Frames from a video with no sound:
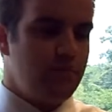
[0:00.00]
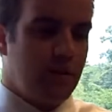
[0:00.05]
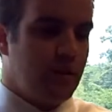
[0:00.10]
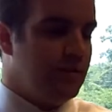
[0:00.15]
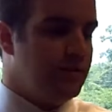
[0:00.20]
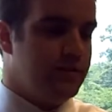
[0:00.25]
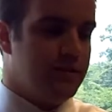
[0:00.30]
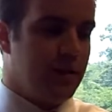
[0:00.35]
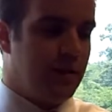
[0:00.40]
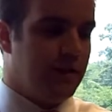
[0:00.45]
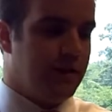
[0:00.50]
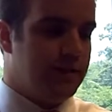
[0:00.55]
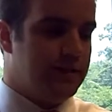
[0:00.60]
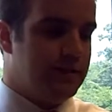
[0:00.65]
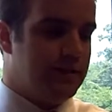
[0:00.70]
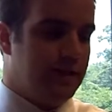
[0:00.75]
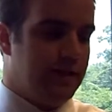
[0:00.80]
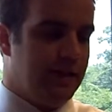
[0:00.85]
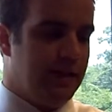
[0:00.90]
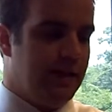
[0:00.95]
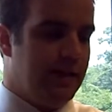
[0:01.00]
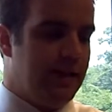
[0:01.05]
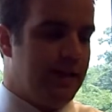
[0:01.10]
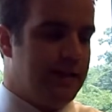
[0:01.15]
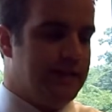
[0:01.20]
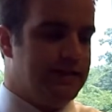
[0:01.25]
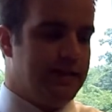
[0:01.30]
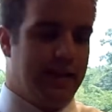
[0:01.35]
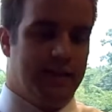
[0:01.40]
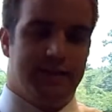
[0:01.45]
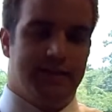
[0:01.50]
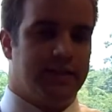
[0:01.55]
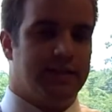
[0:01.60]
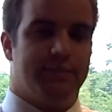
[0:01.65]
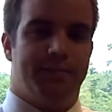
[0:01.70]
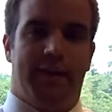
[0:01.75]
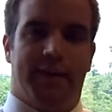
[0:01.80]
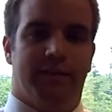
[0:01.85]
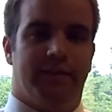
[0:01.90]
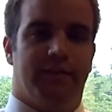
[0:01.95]
So it's as
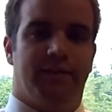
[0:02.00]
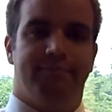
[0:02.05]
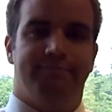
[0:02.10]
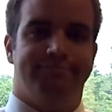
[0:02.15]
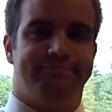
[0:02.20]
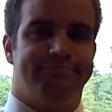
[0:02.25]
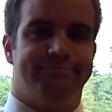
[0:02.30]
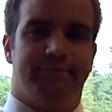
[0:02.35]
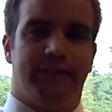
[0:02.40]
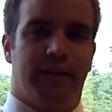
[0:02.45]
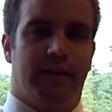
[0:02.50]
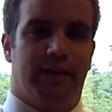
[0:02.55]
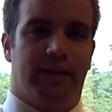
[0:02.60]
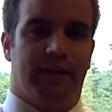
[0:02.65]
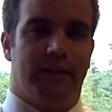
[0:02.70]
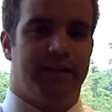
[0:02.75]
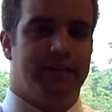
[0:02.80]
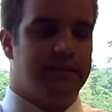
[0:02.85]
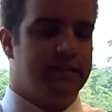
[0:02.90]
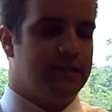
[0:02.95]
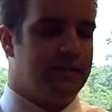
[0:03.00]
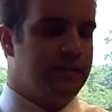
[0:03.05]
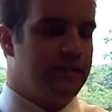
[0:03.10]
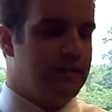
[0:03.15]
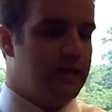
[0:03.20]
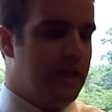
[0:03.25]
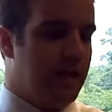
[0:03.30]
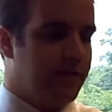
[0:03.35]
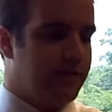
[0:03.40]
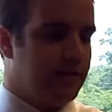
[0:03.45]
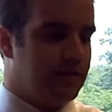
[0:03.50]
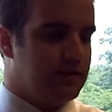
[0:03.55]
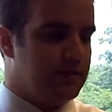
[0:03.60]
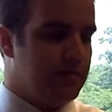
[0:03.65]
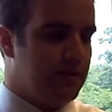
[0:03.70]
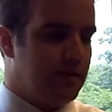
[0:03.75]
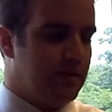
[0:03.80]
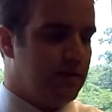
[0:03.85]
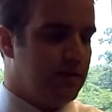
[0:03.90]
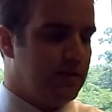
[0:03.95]
expected. Nothing's
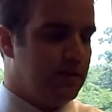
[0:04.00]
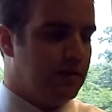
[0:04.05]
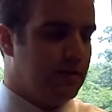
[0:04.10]
been